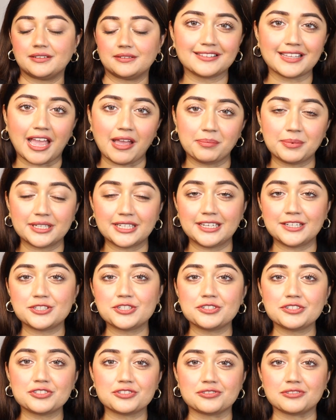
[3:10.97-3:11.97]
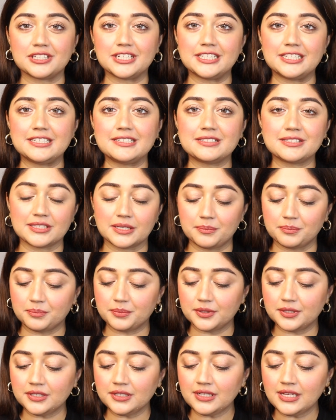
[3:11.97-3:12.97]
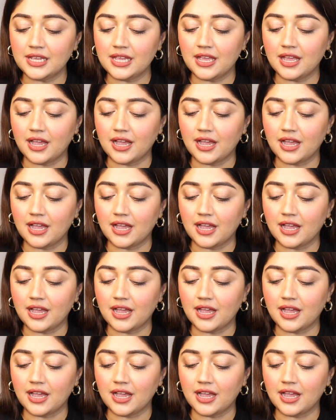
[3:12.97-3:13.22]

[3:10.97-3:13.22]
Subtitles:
The application is really simple.